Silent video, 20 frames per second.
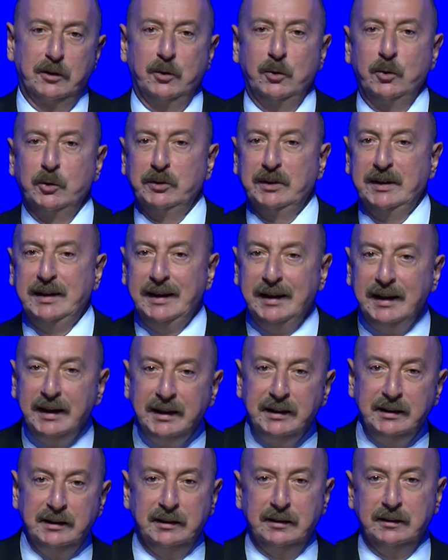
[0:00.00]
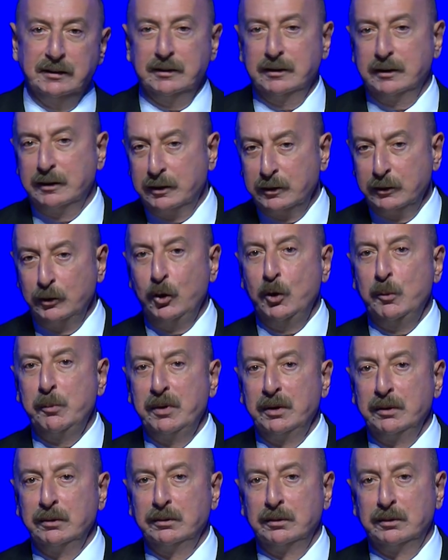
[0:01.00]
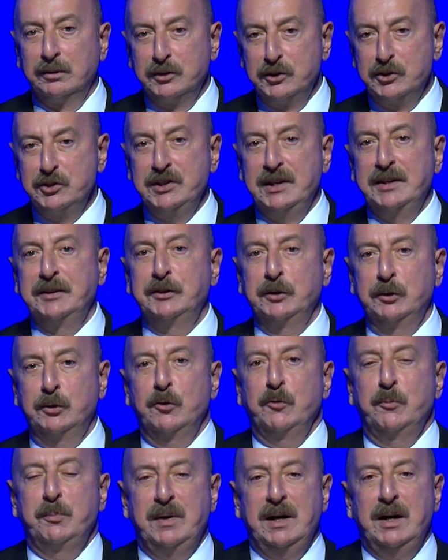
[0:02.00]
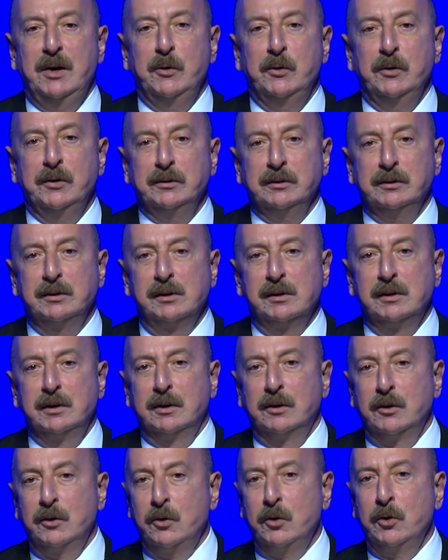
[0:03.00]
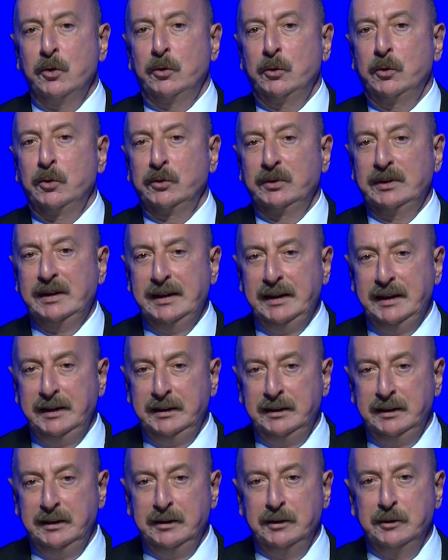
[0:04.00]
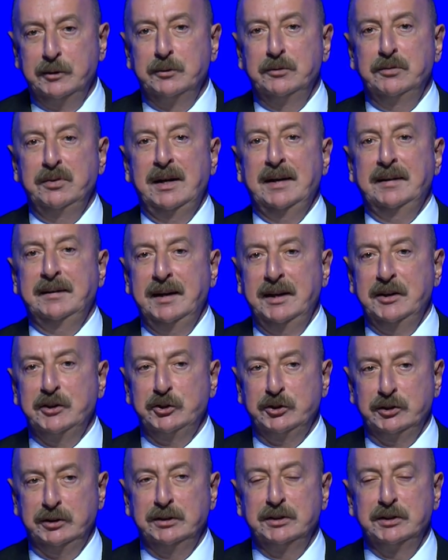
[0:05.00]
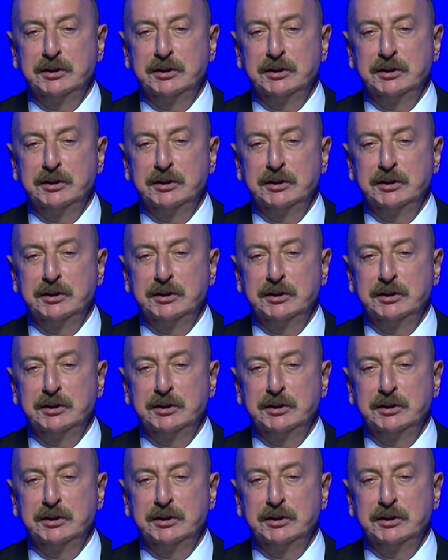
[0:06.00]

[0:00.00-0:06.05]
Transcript: on any global center of power or on any financial